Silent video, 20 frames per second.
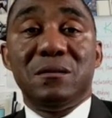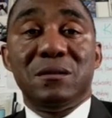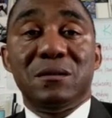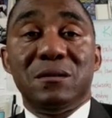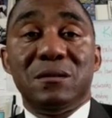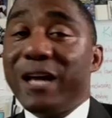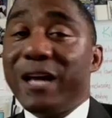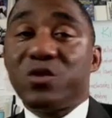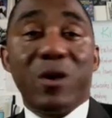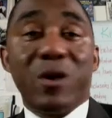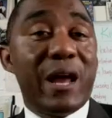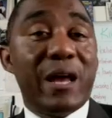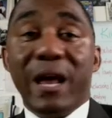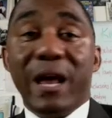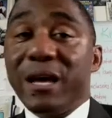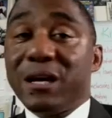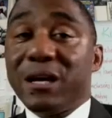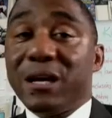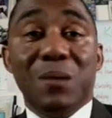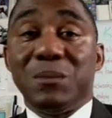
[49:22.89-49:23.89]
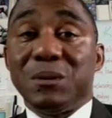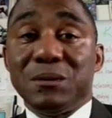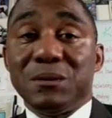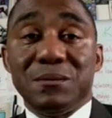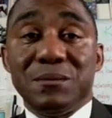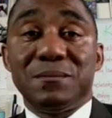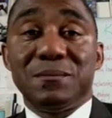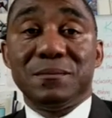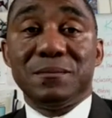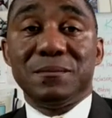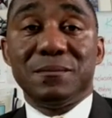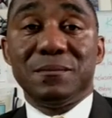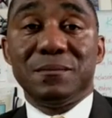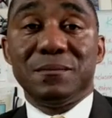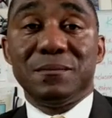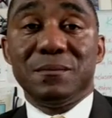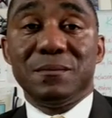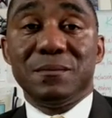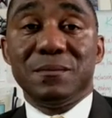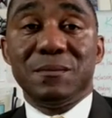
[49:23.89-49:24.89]
That train ain't coming.
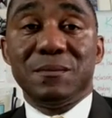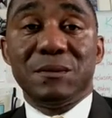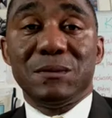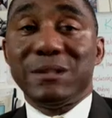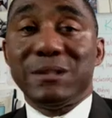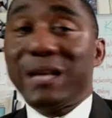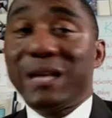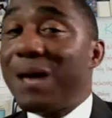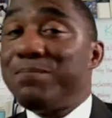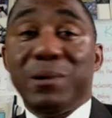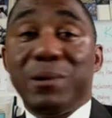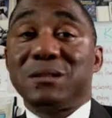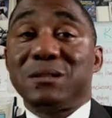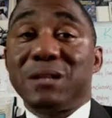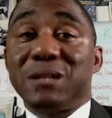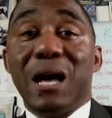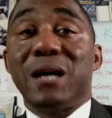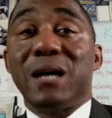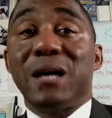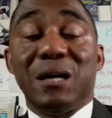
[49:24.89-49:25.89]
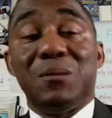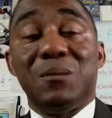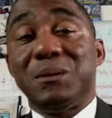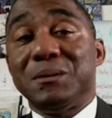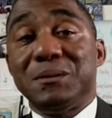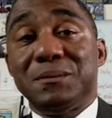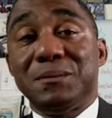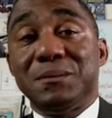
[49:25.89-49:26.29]
That bus not coming.